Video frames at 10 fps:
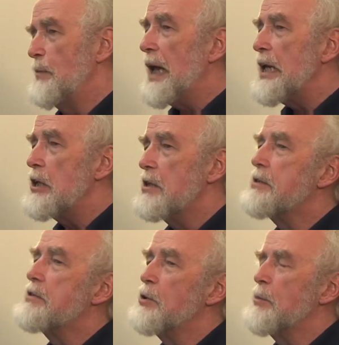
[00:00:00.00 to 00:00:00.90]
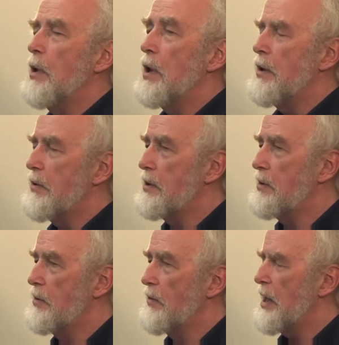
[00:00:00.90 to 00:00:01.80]
managed to apply the
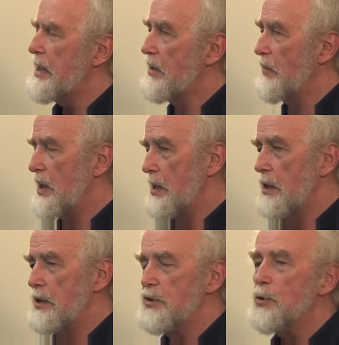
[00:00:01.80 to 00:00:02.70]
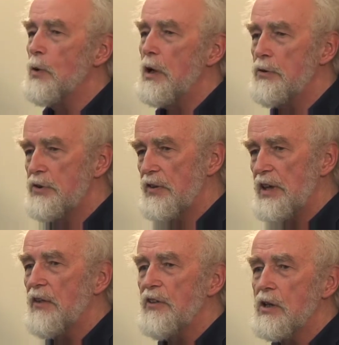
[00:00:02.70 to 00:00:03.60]
lesson they'd learnt to one to the
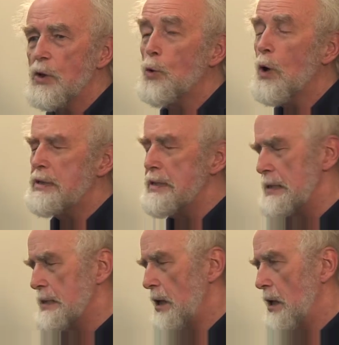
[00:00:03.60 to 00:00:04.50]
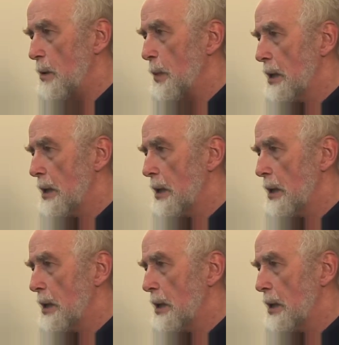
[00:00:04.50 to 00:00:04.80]
other quite in time.